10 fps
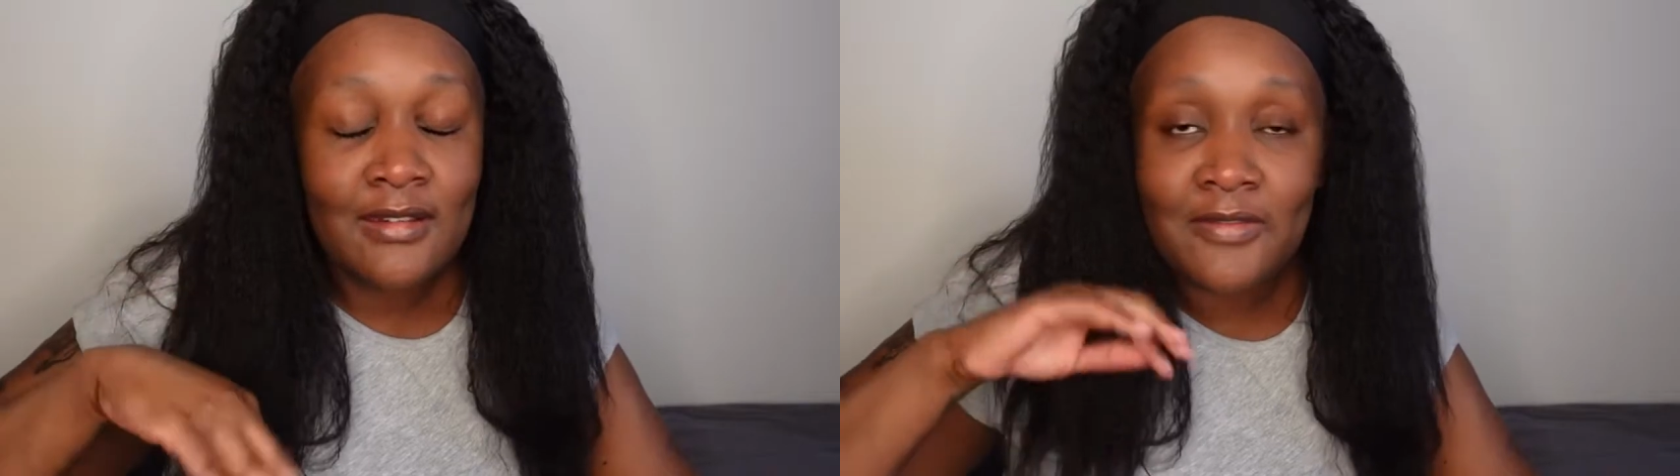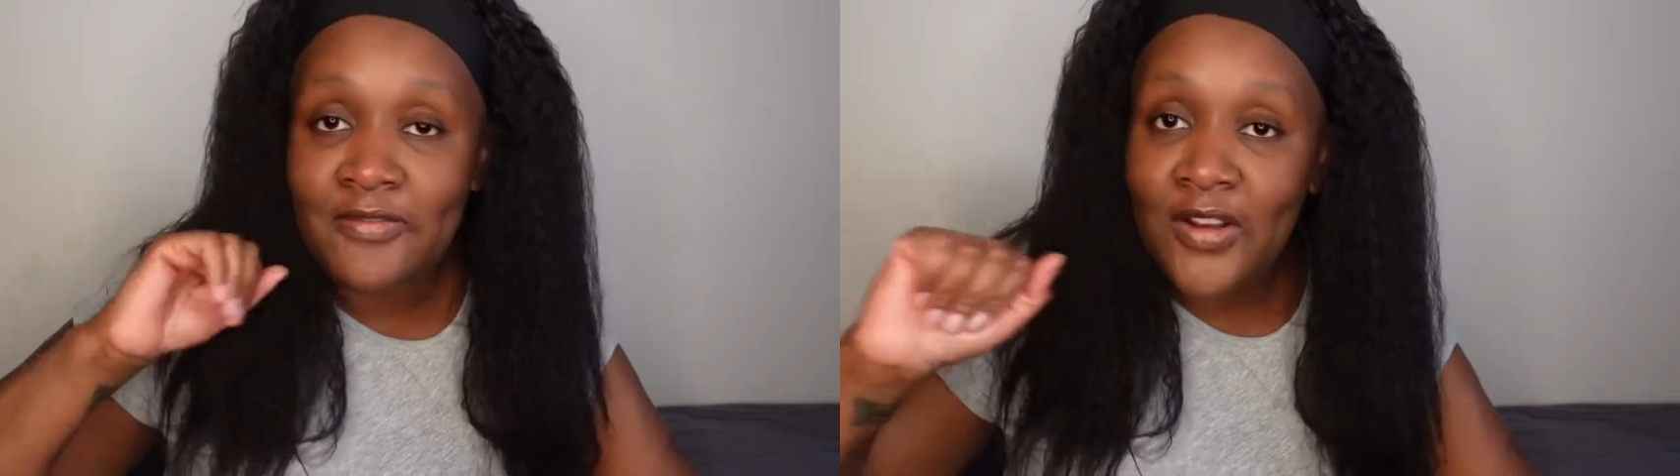
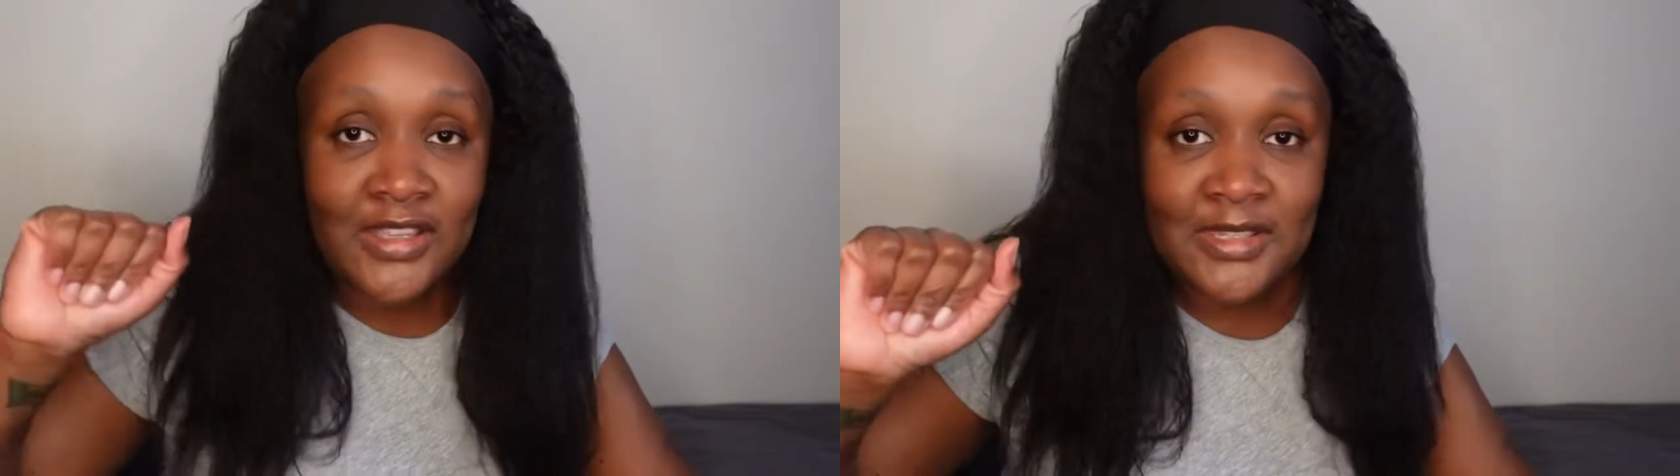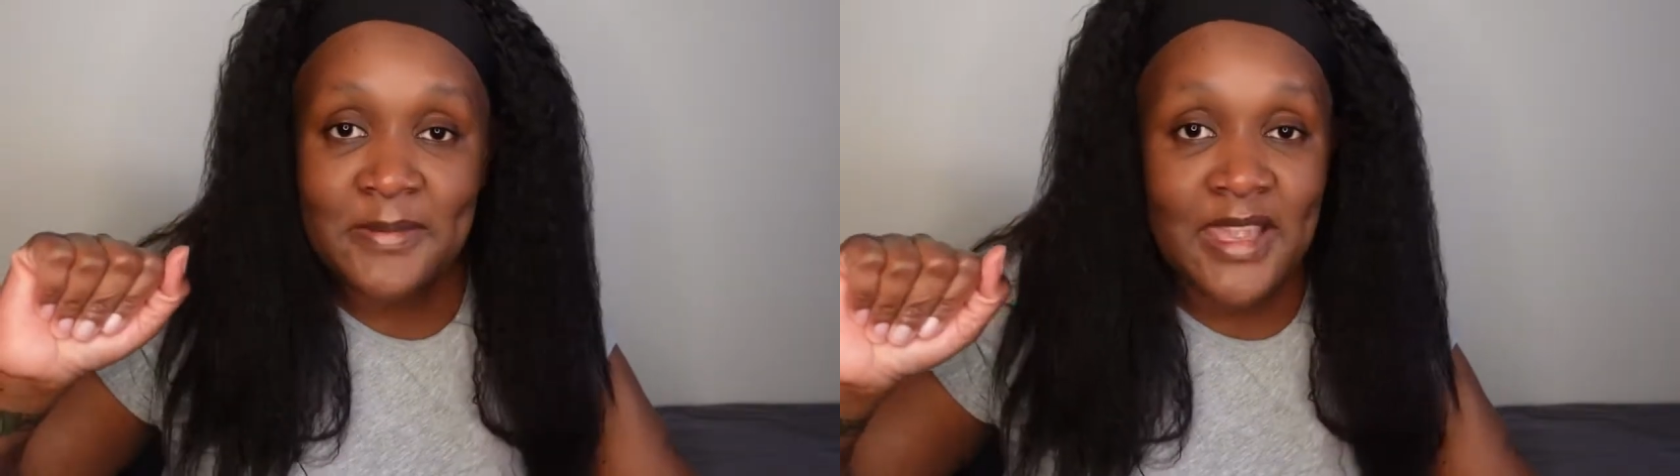
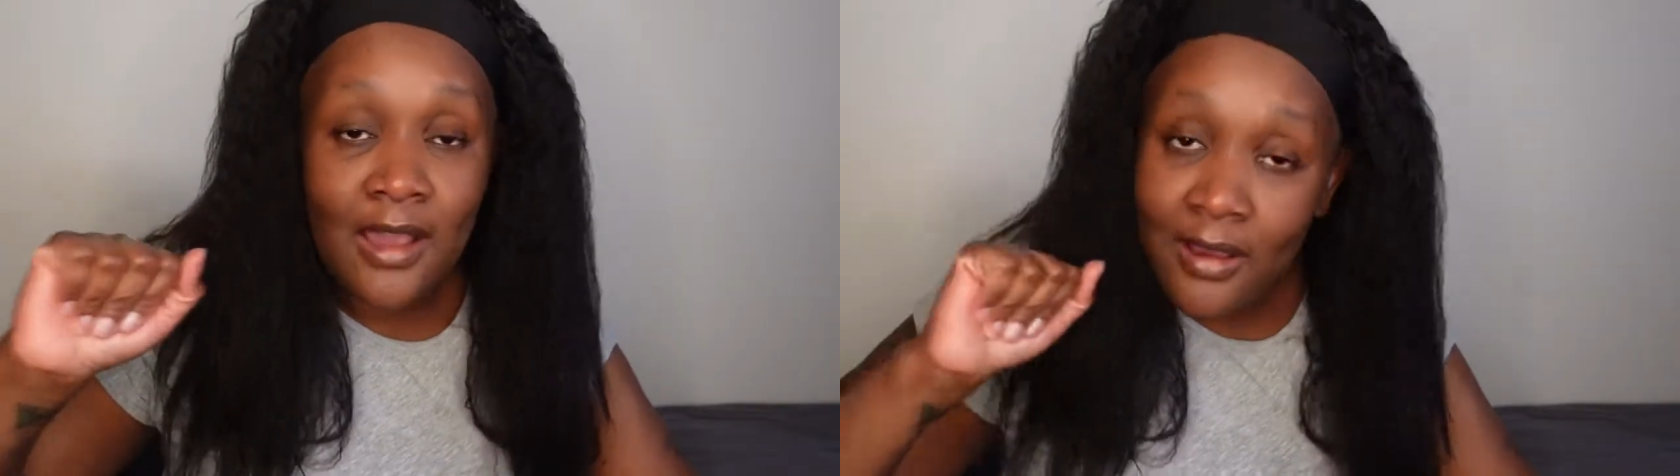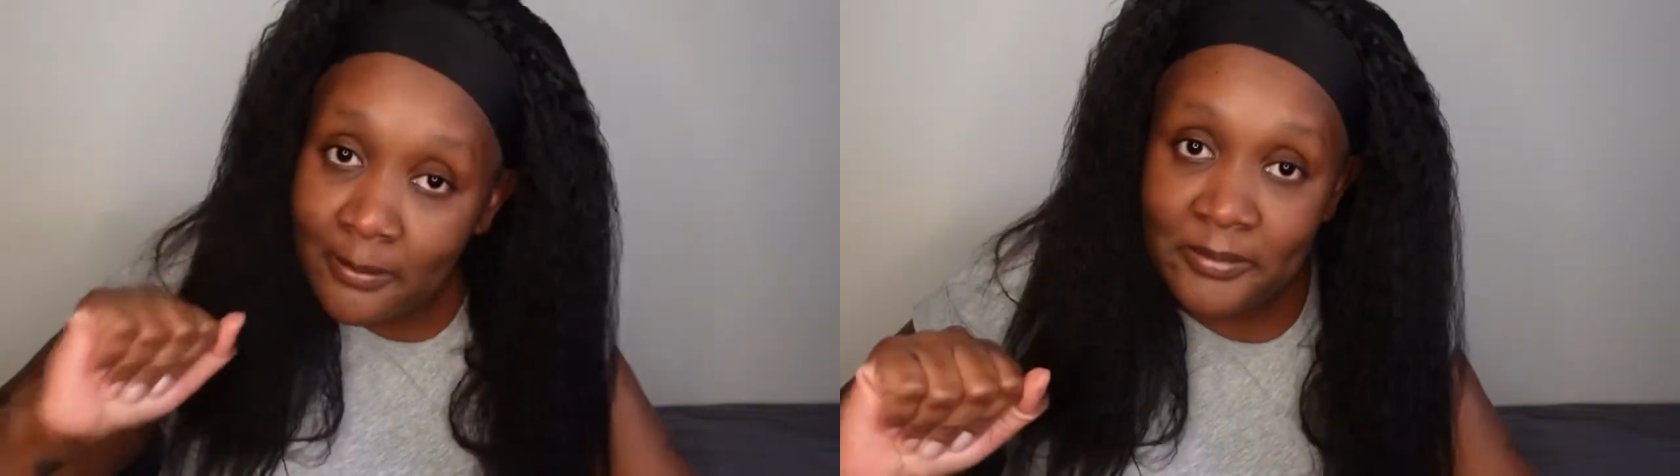fucked me
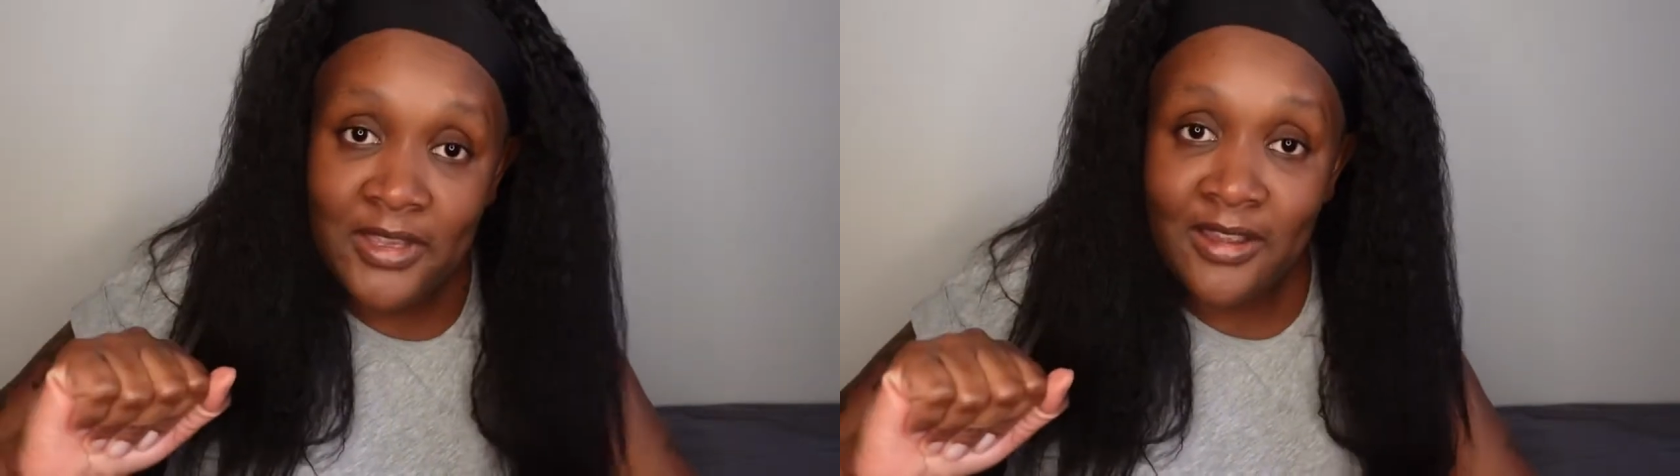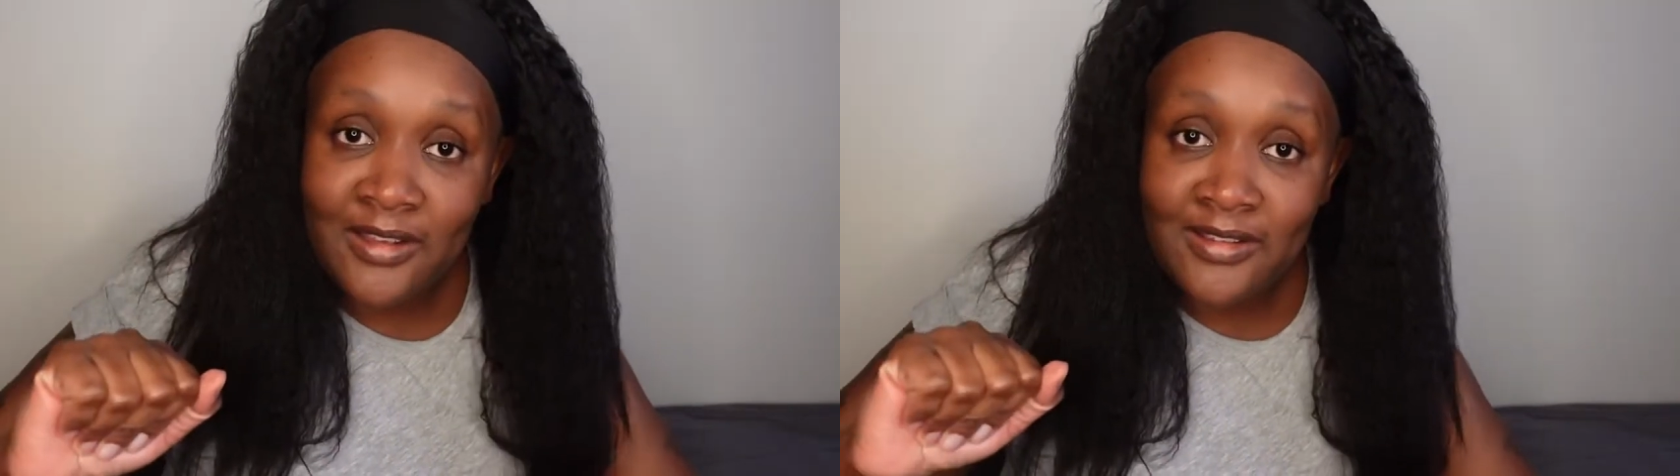up,
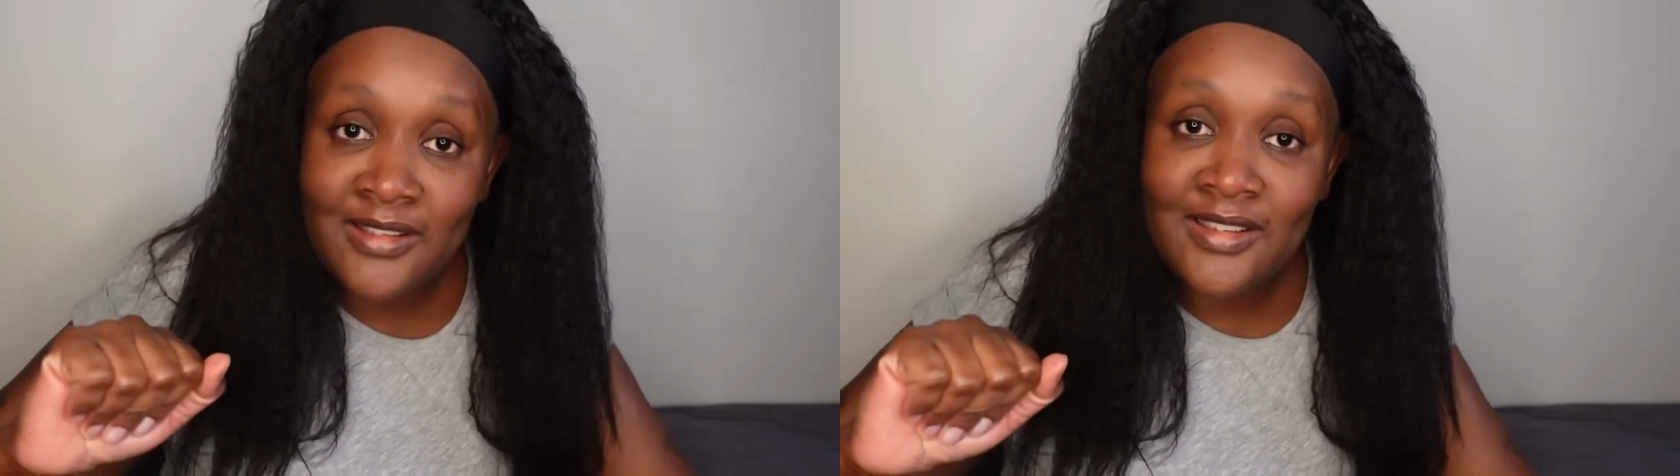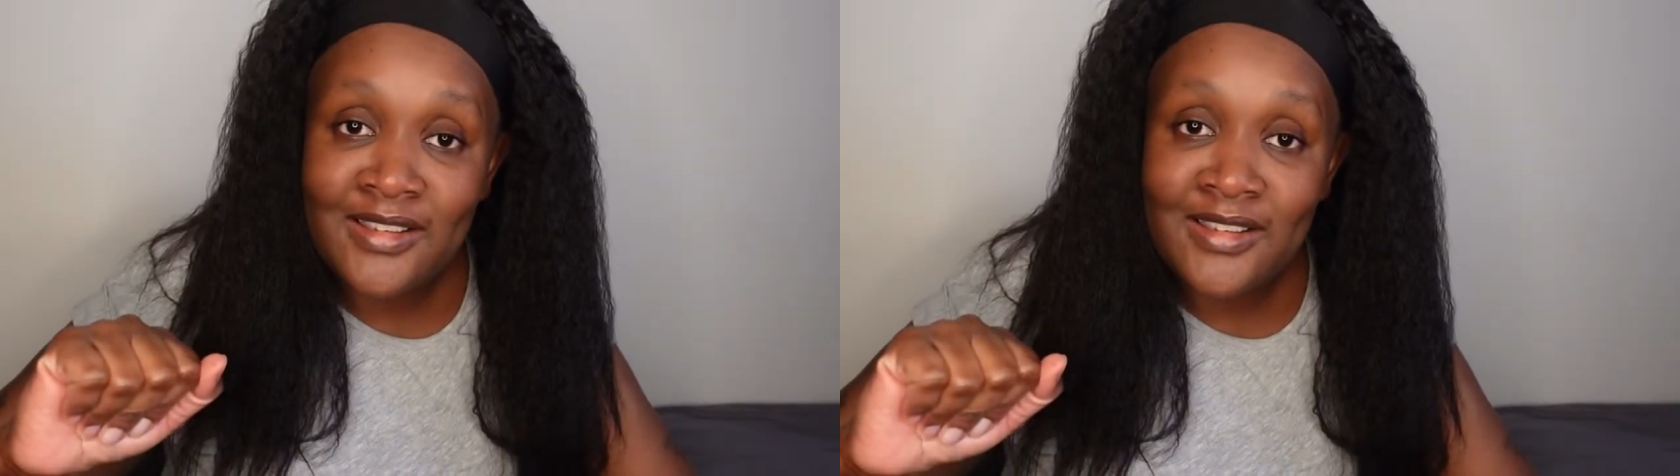y'all.